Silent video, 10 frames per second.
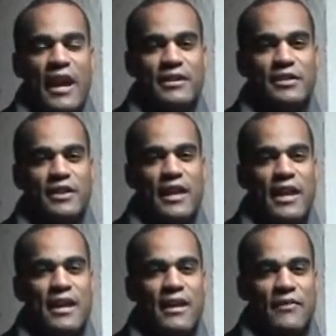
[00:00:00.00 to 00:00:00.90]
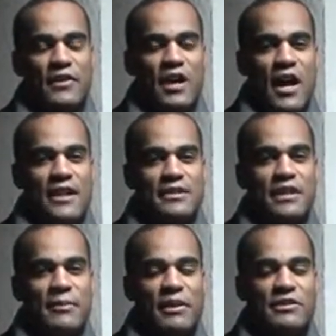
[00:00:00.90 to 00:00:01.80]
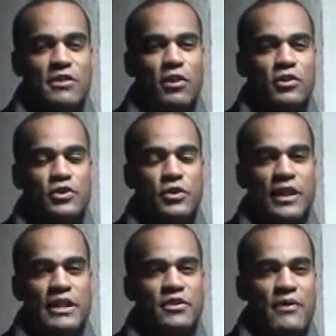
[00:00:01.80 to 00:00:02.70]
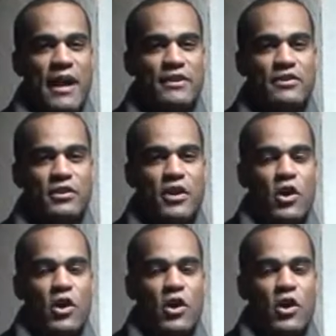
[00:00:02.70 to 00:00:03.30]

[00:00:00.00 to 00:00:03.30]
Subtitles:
And today, the concept is cultural interaction.